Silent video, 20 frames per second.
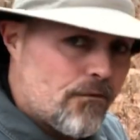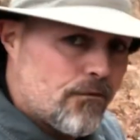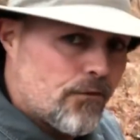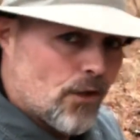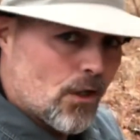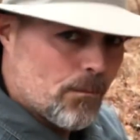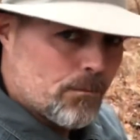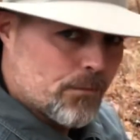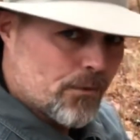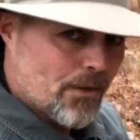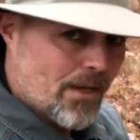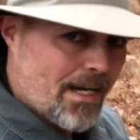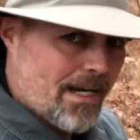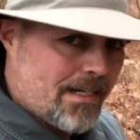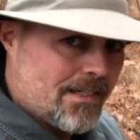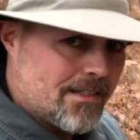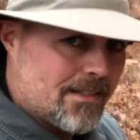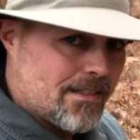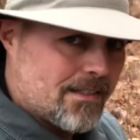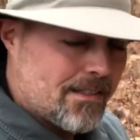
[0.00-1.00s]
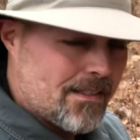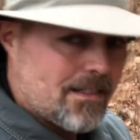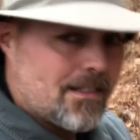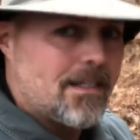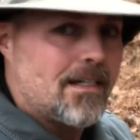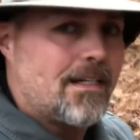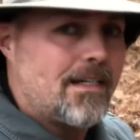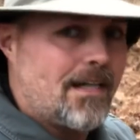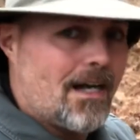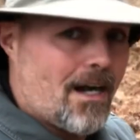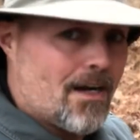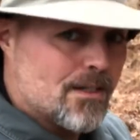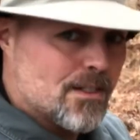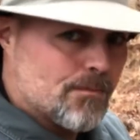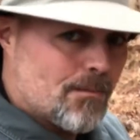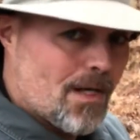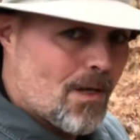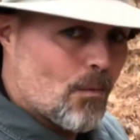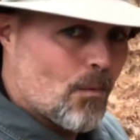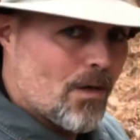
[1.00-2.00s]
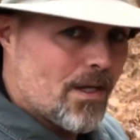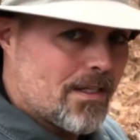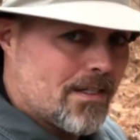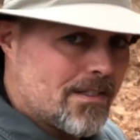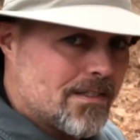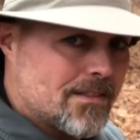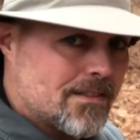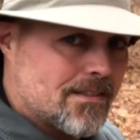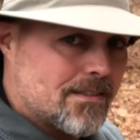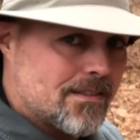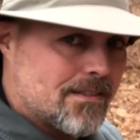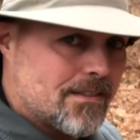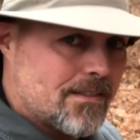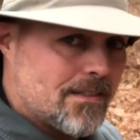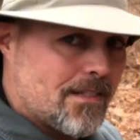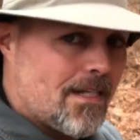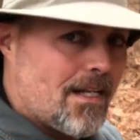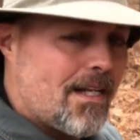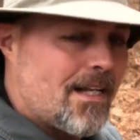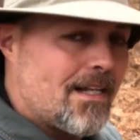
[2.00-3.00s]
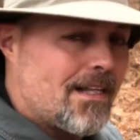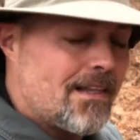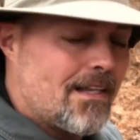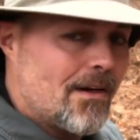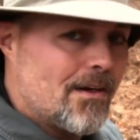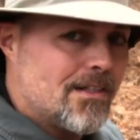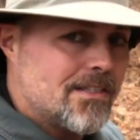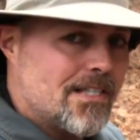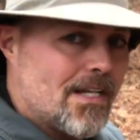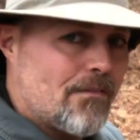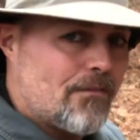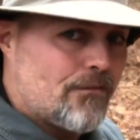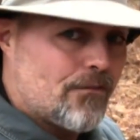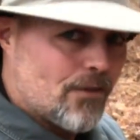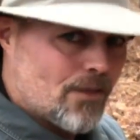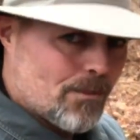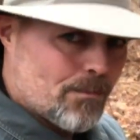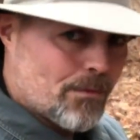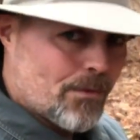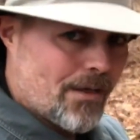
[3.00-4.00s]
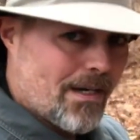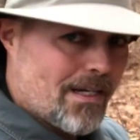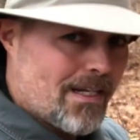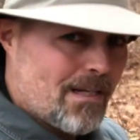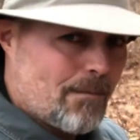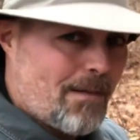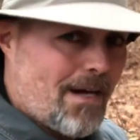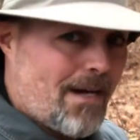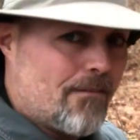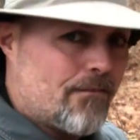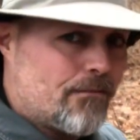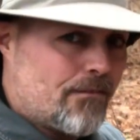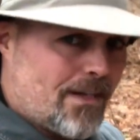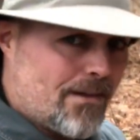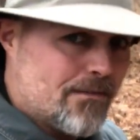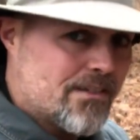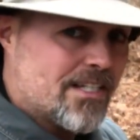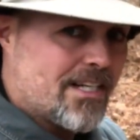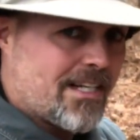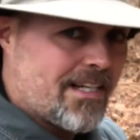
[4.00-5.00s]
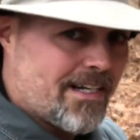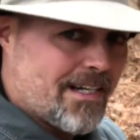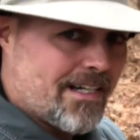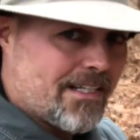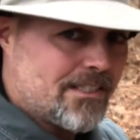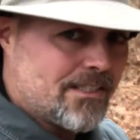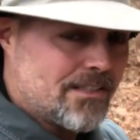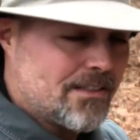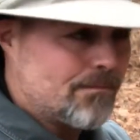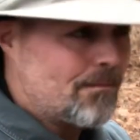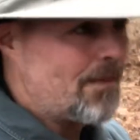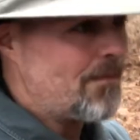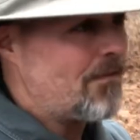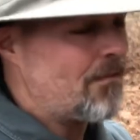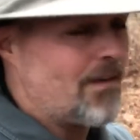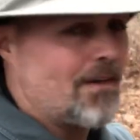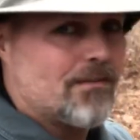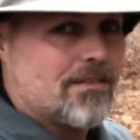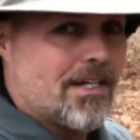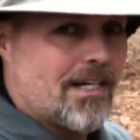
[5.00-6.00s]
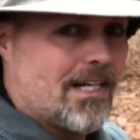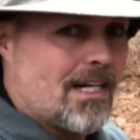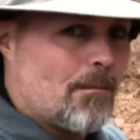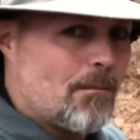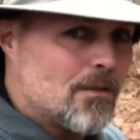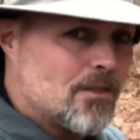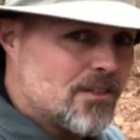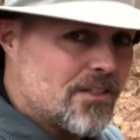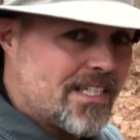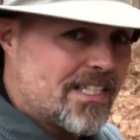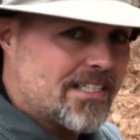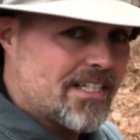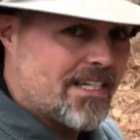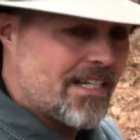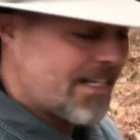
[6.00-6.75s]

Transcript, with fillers: footprint. God is my witness. There is a footprint about 15 inches, maybe 15, almost 16